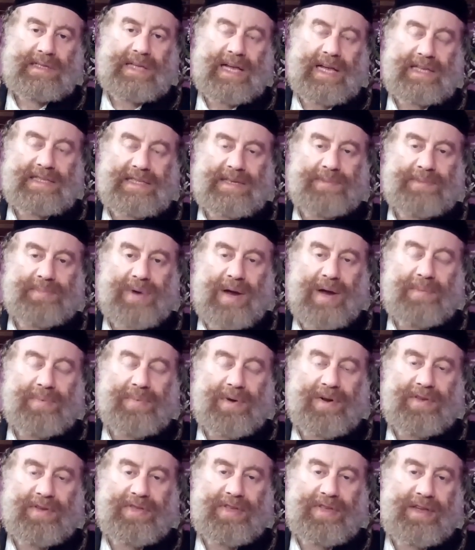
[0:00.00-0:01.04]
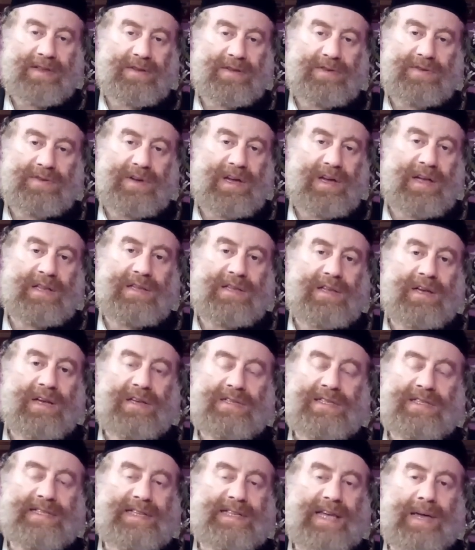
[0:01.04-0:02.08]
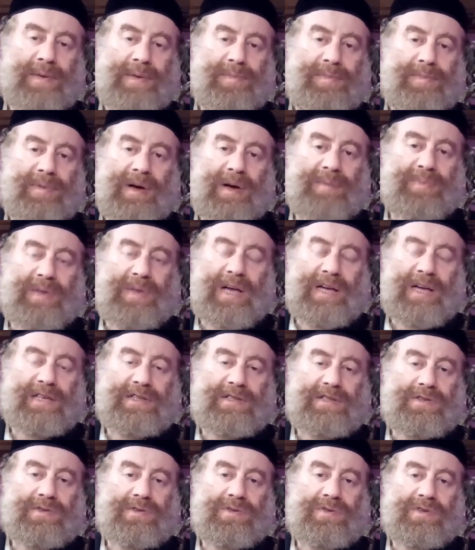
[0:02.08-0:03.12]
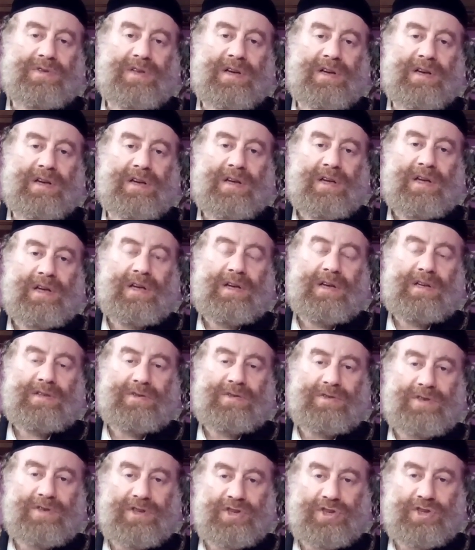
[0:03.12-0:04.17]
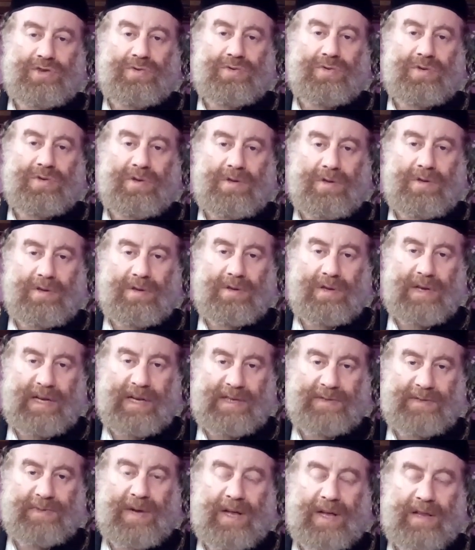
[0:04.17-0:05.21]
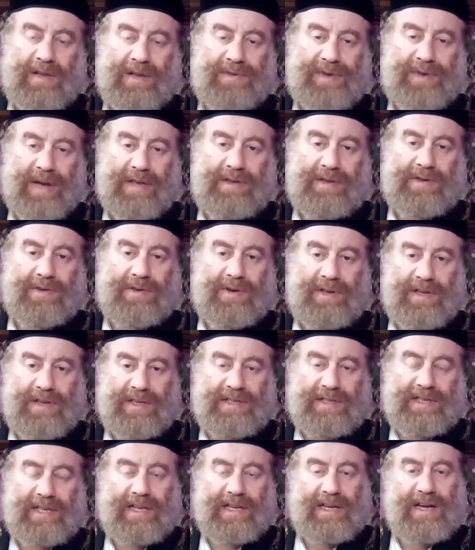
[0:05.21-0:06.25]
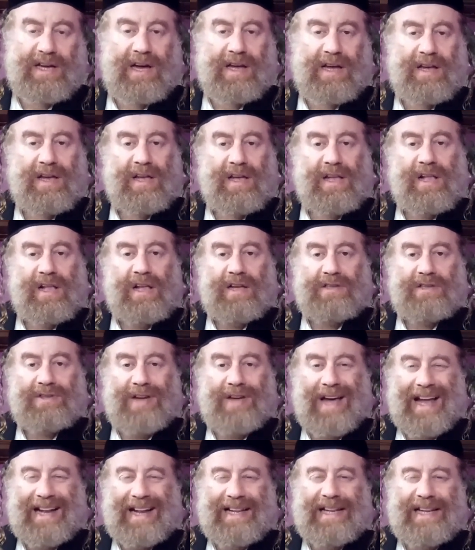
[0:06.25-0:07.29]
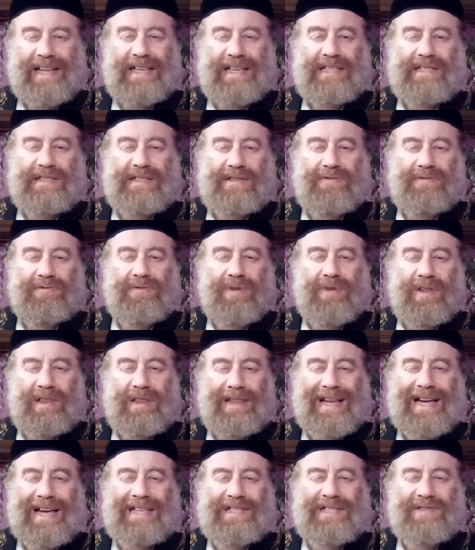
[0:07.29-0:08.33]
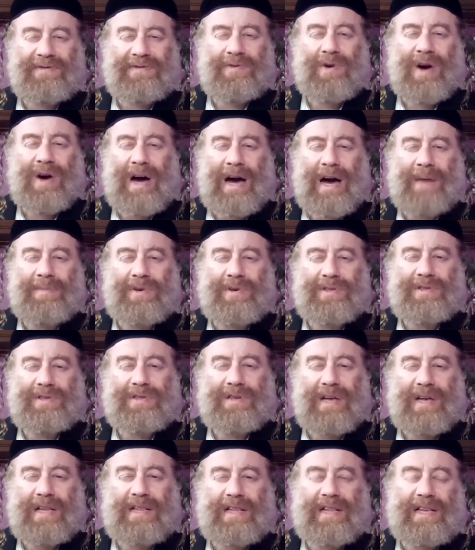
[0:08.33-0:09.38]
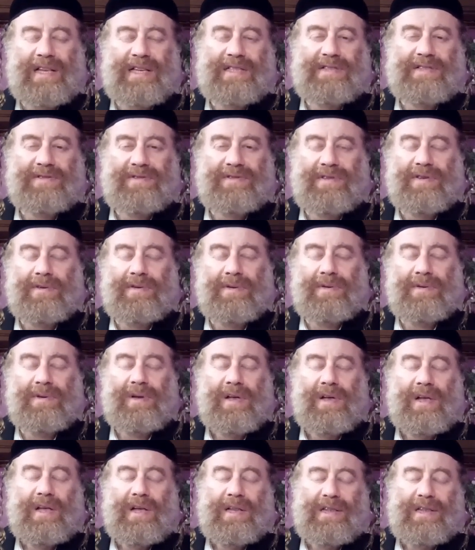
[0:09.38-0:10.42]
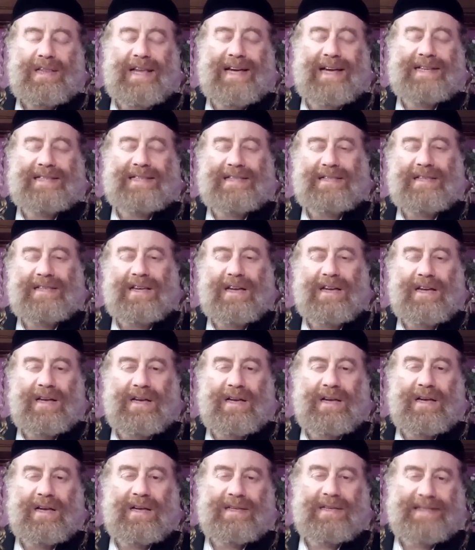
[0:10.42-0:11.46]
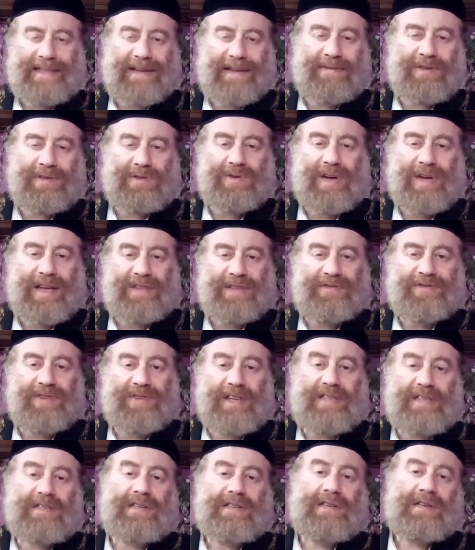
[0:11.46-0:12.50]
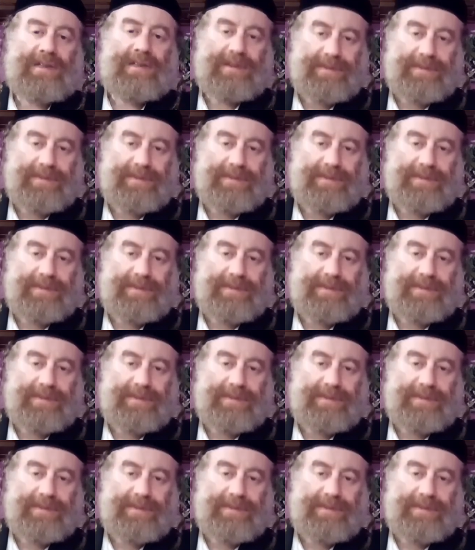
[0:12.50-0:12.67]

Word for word: That's a proper thing to do. And uh, same applies to the to the shul as well, right? You're in a synagogue, so at least last four amos, at least uh, last uh, seven to eight feet.